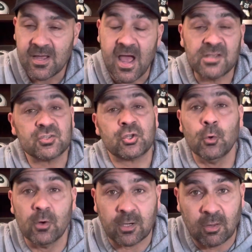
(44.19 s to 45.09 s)
As
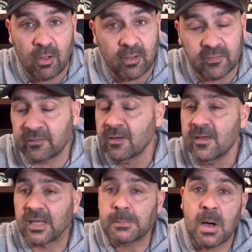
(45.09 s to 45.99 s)
Tua Claus
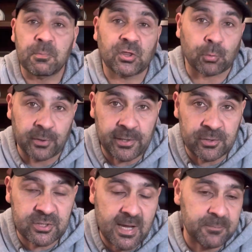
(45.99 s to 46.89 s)
came up with three
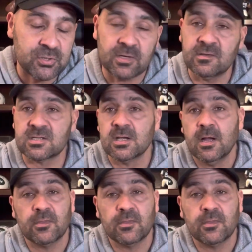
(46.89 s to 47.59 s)
interceptions,